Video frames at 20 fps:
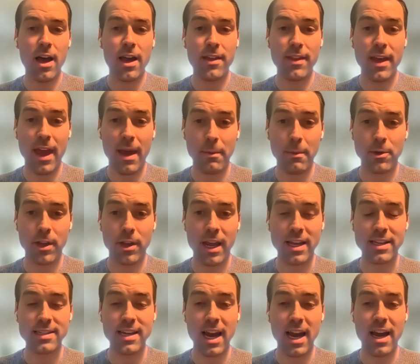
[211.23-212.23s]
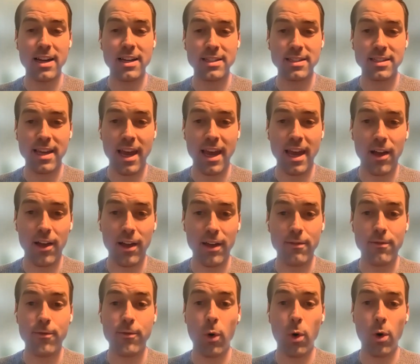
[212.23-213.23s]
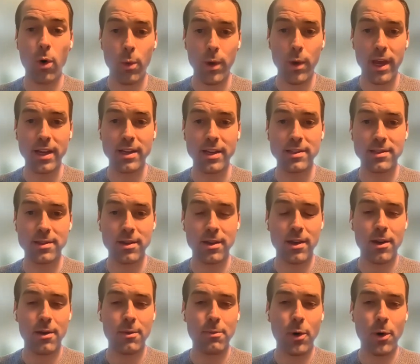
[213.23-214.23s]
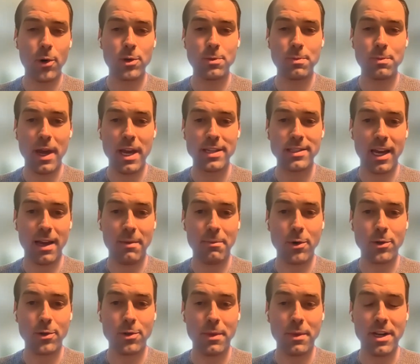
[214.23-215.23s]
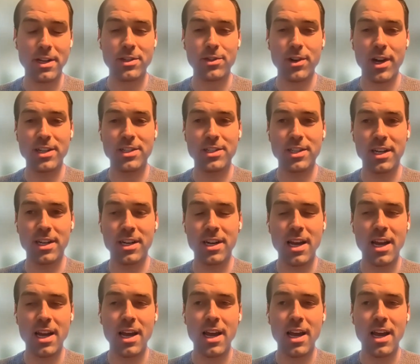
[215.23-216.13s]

in the Hamilton anxiety scale at 4 weeks post-baseline, post-administration,